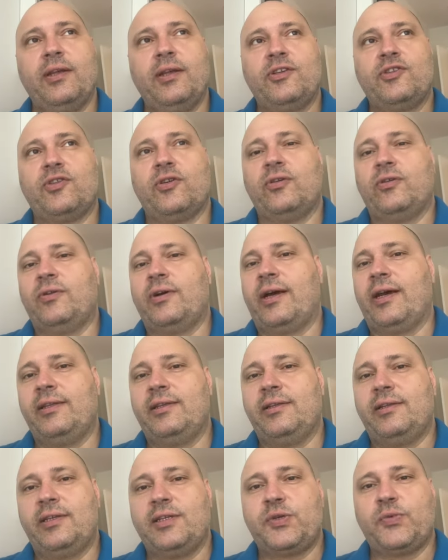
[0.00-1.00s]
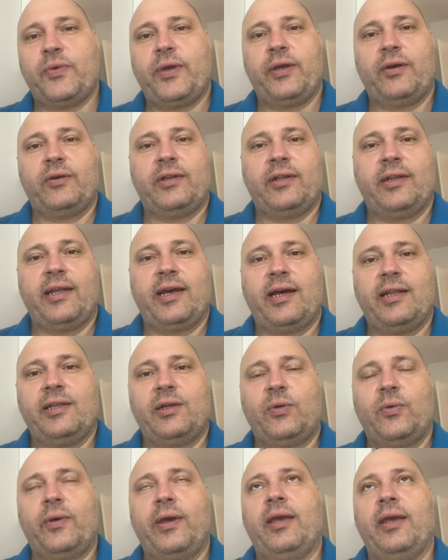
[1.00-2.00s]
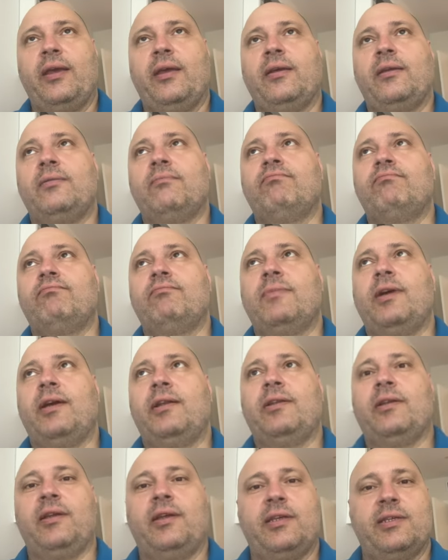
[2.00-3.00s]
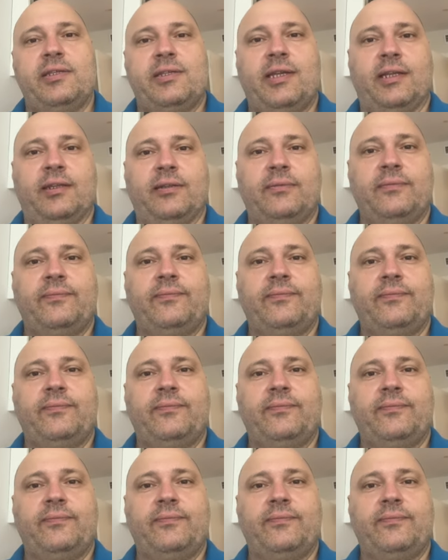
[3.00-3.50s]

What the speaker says: So either this way or the other way, I think he's done.